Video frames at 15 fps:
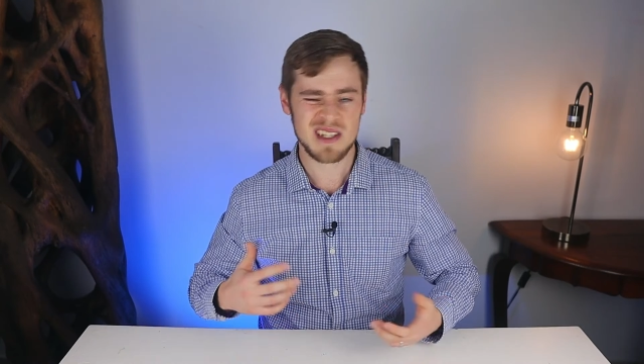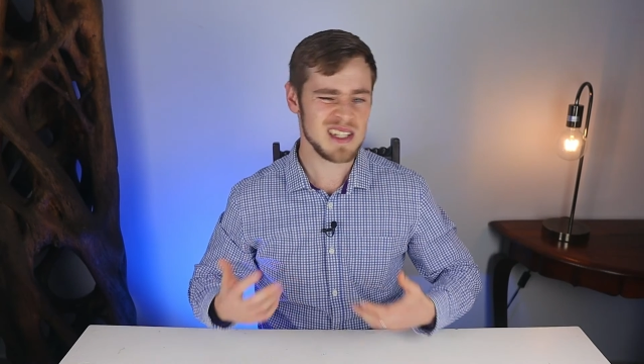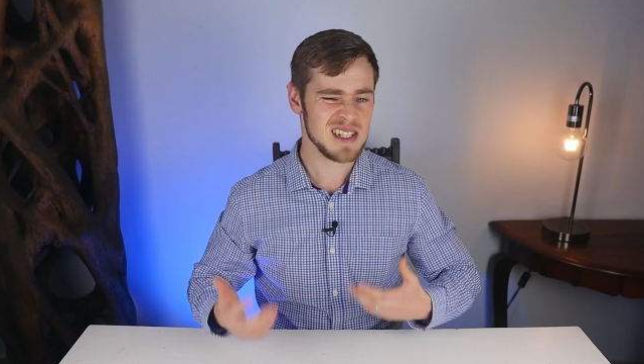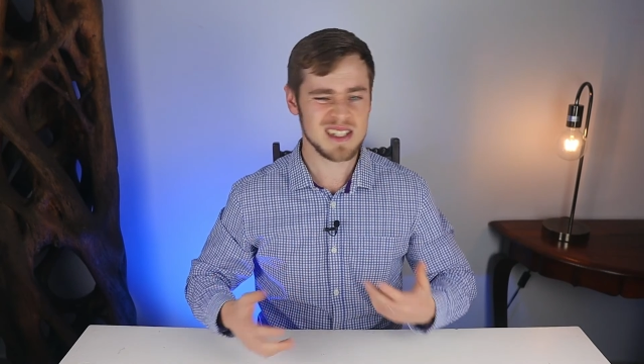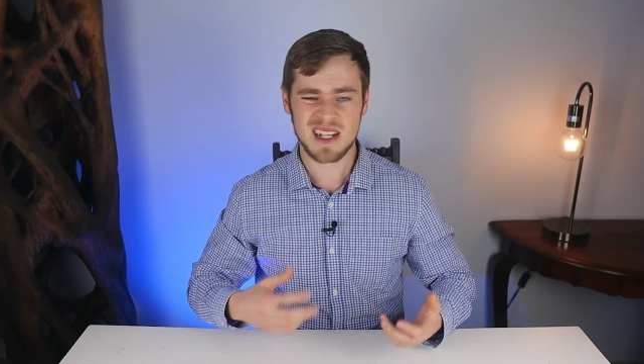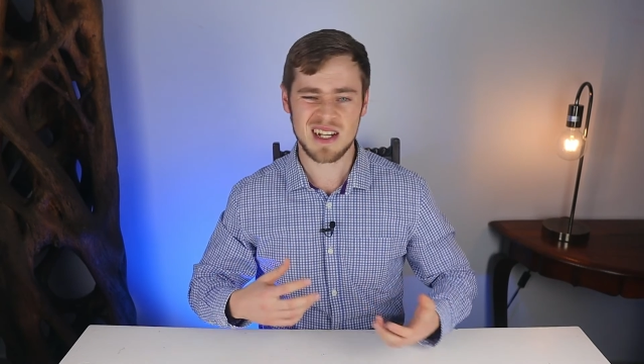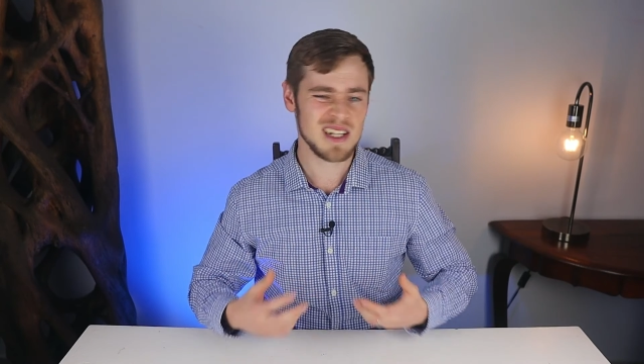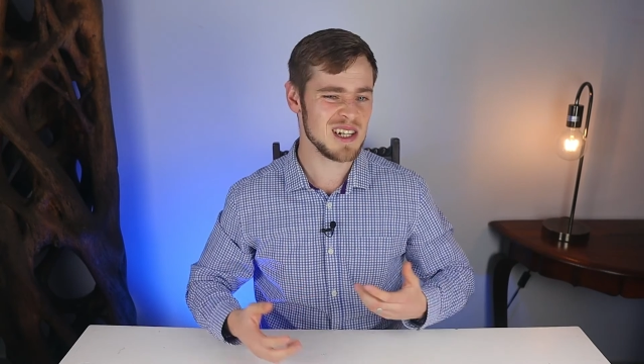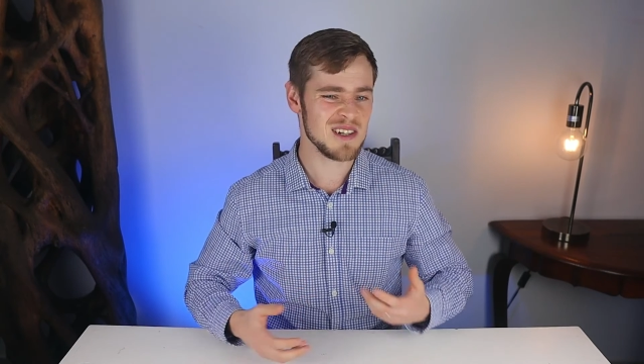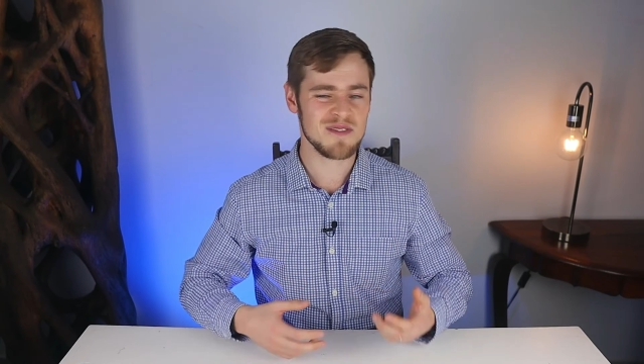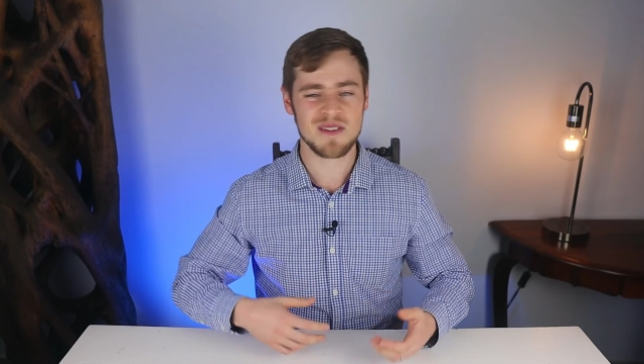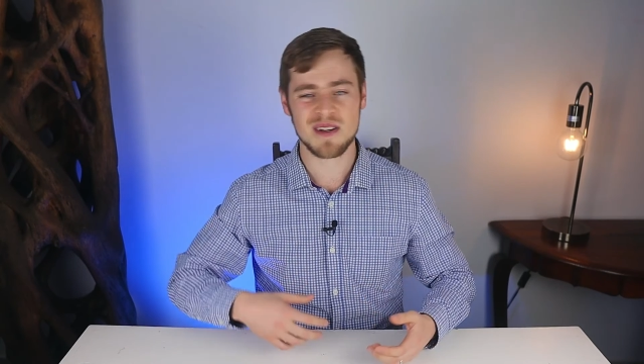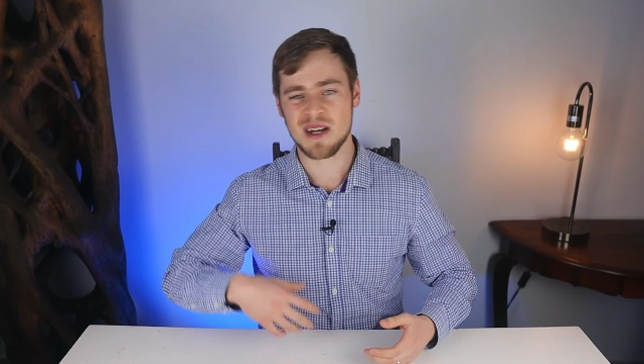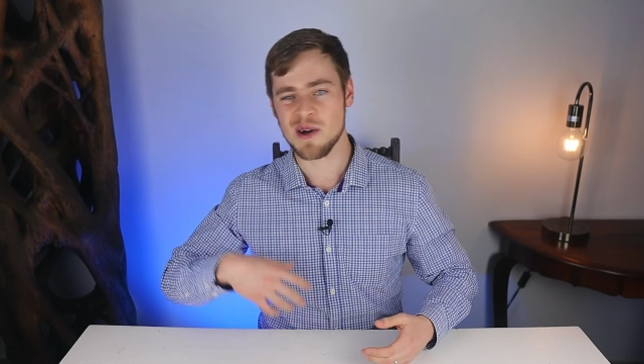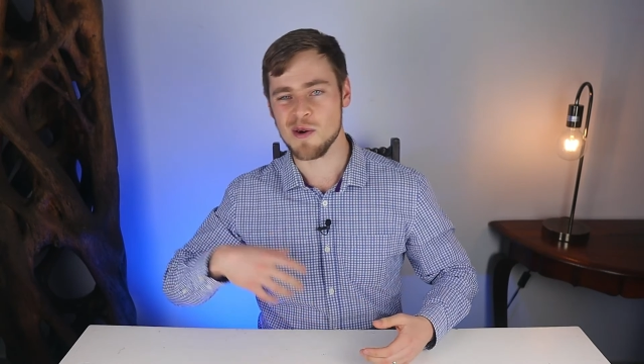it is kind
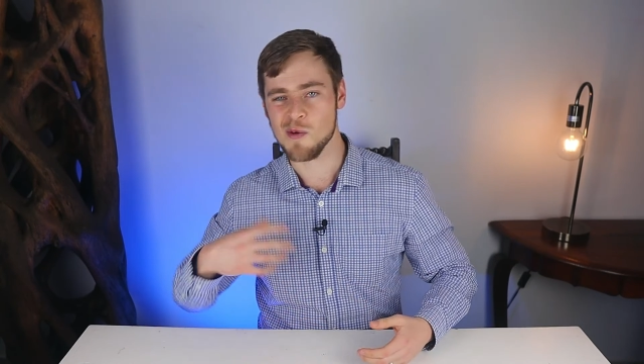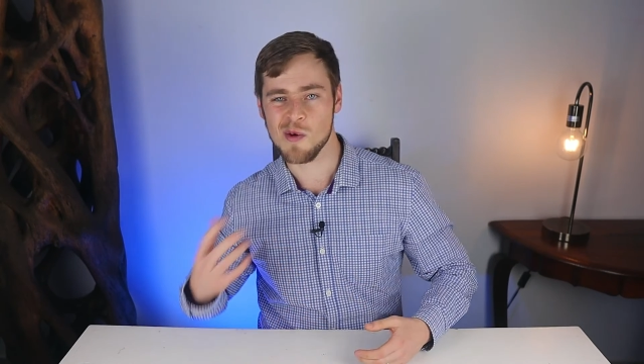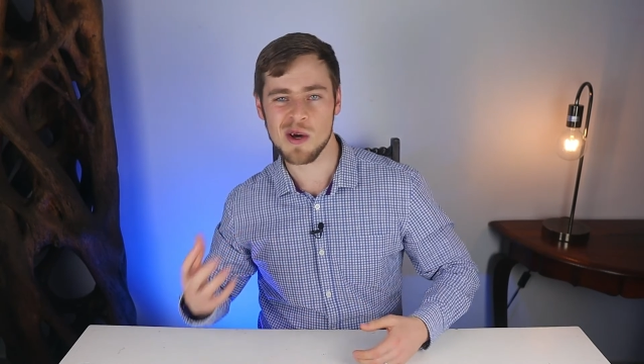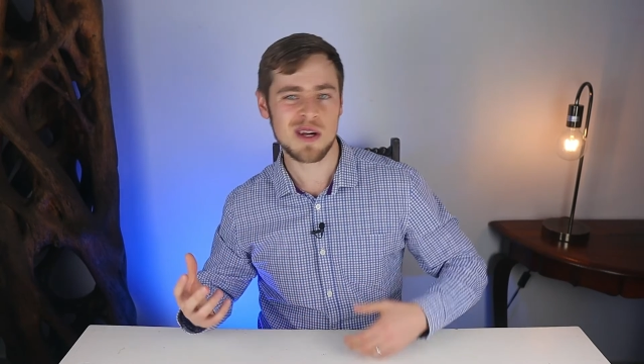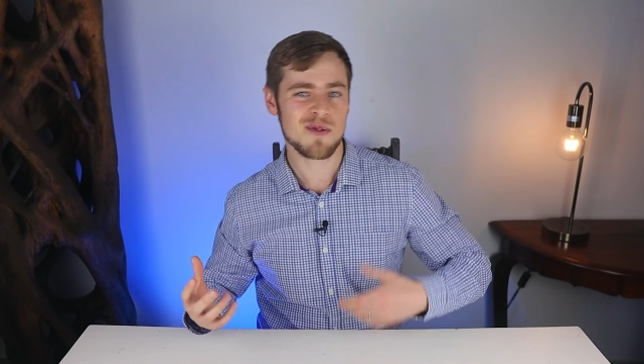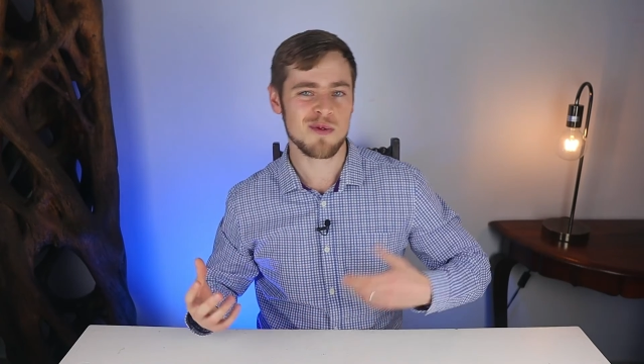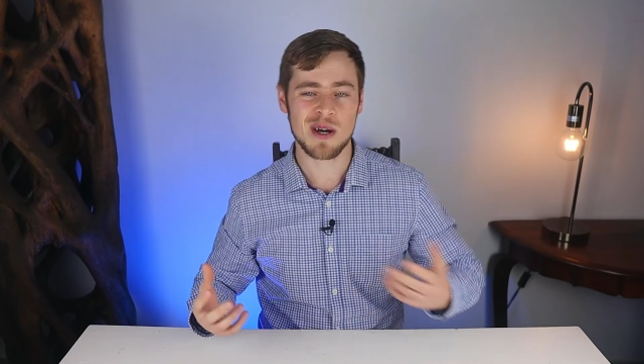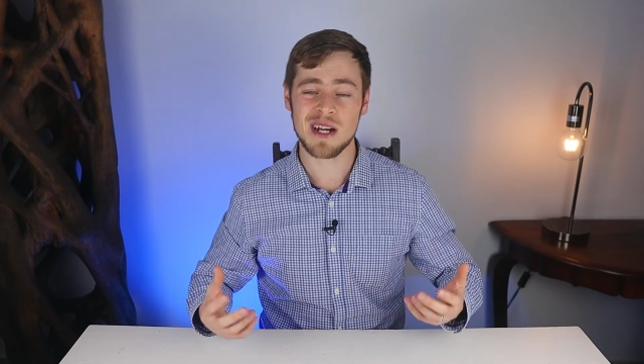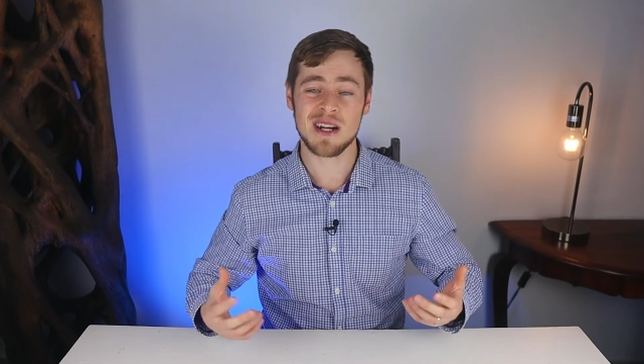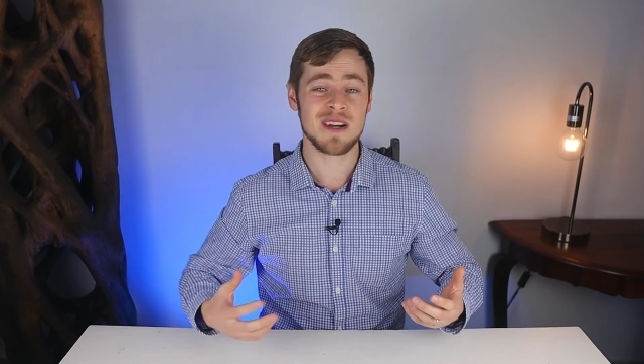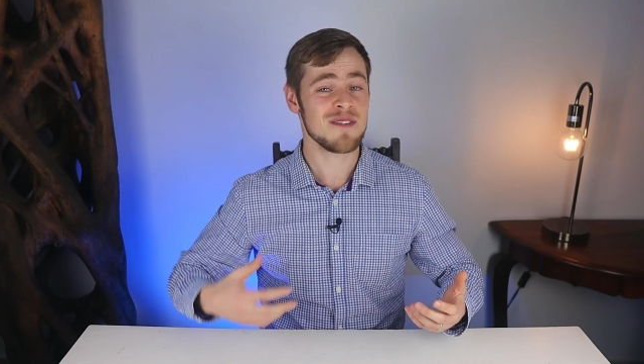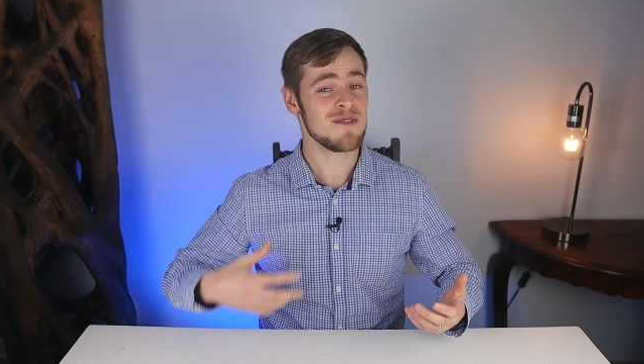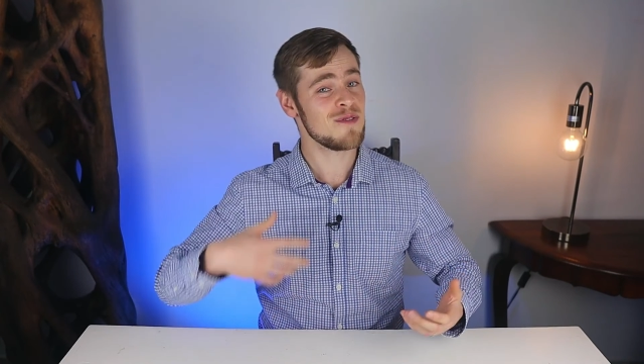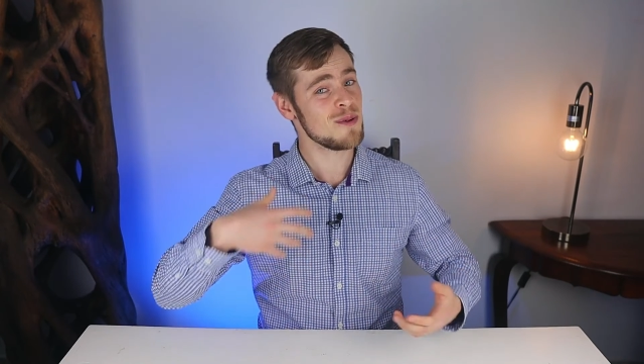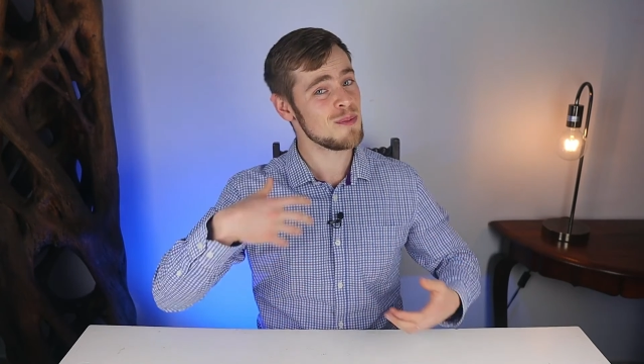of a win-win
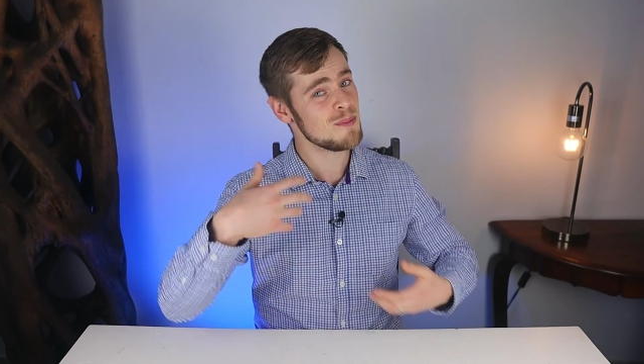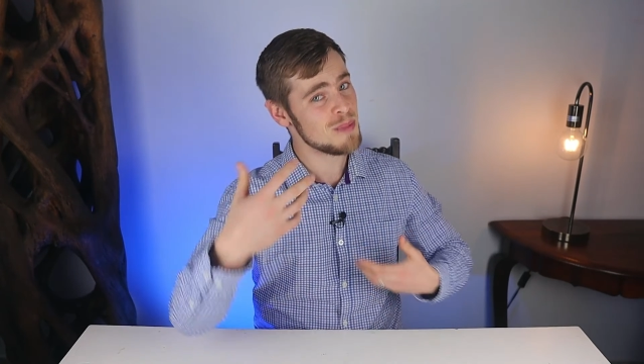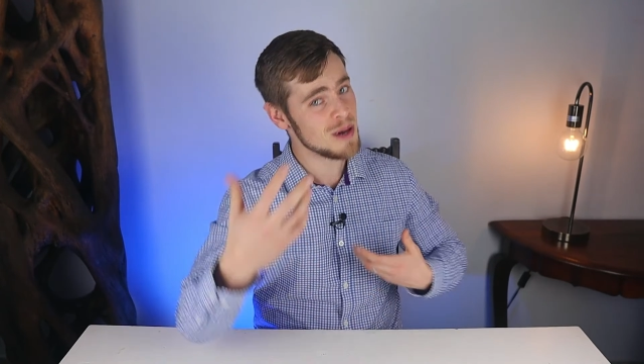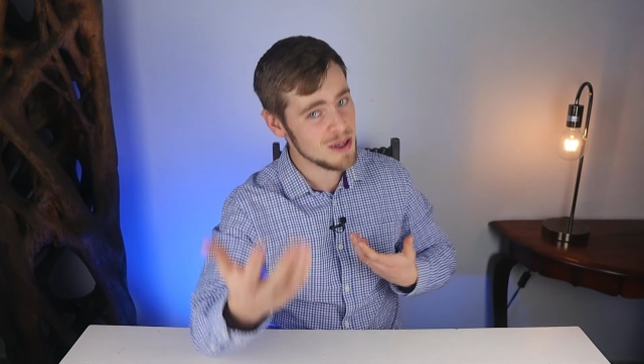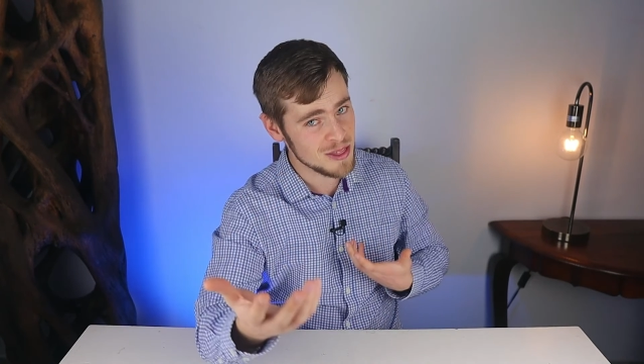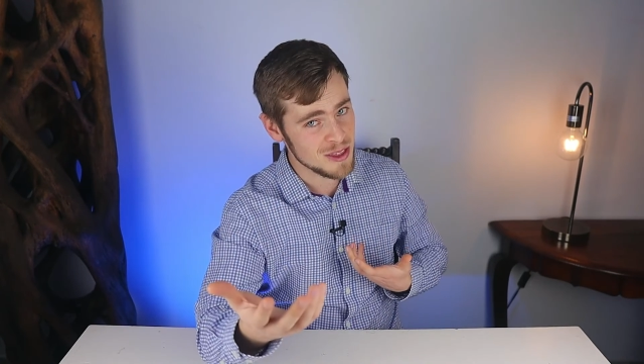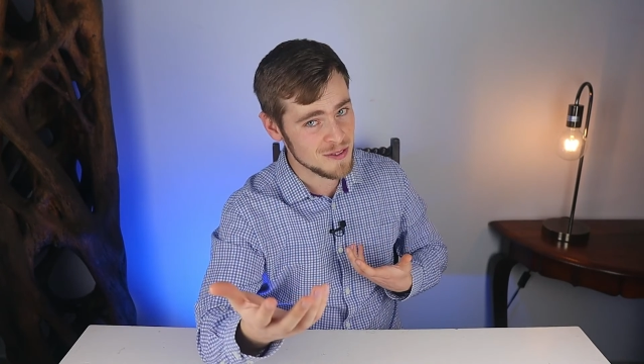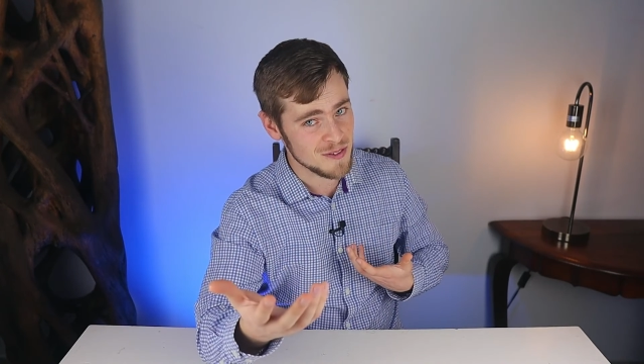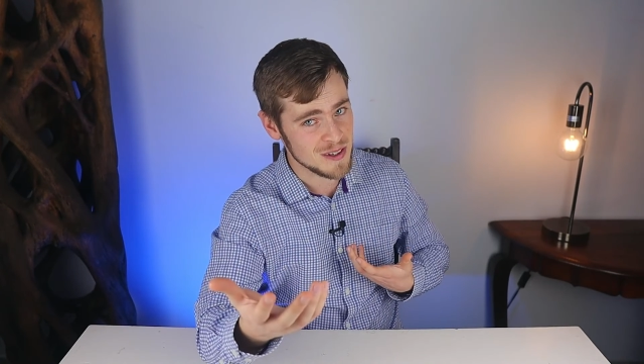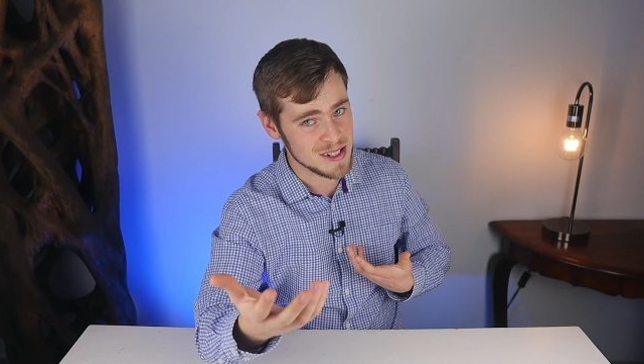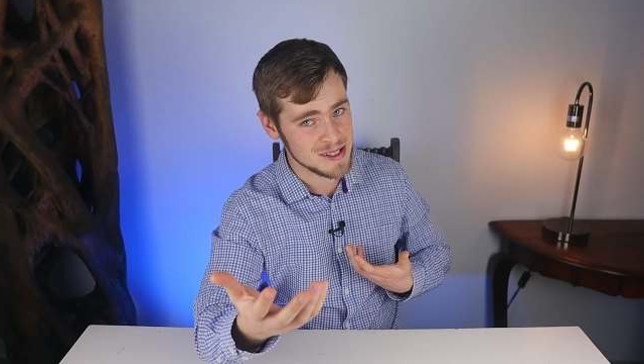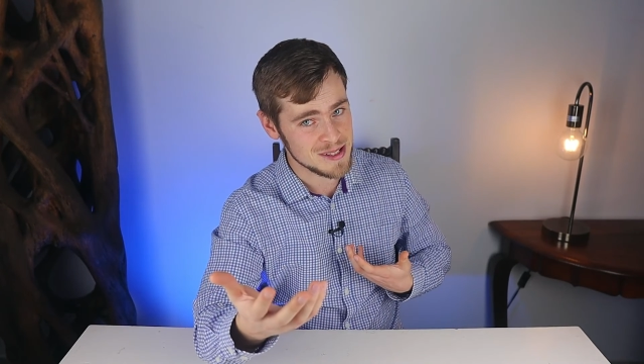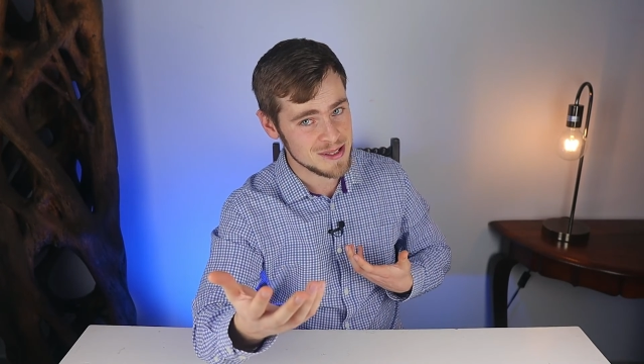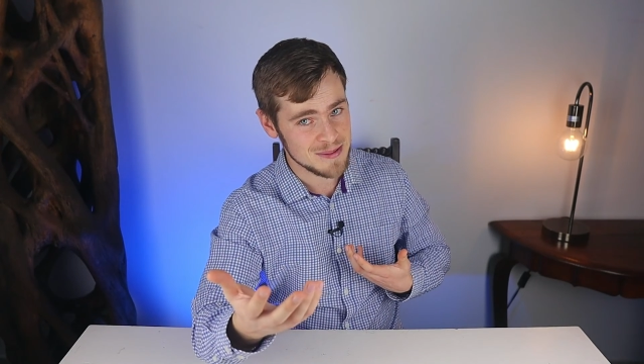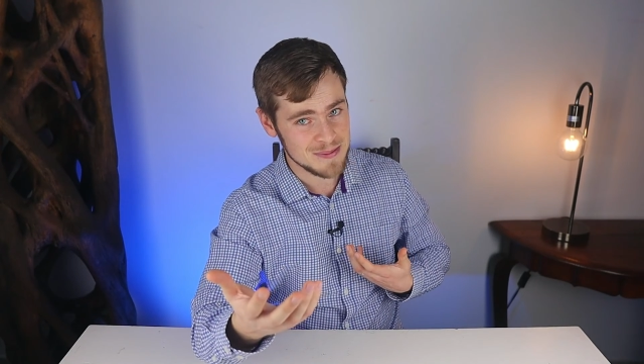for both of
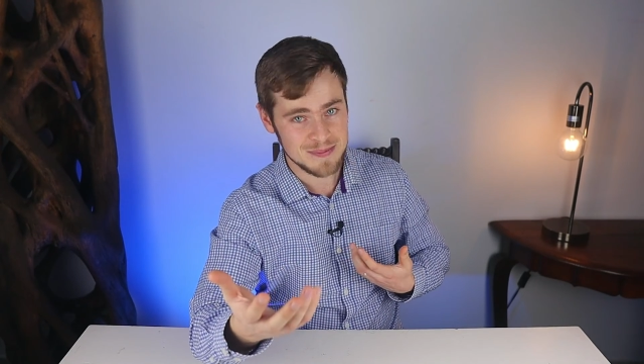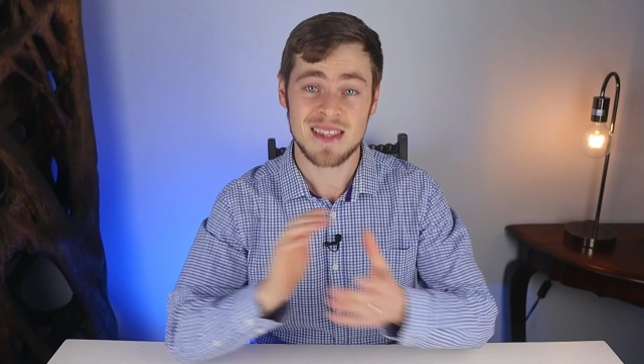us.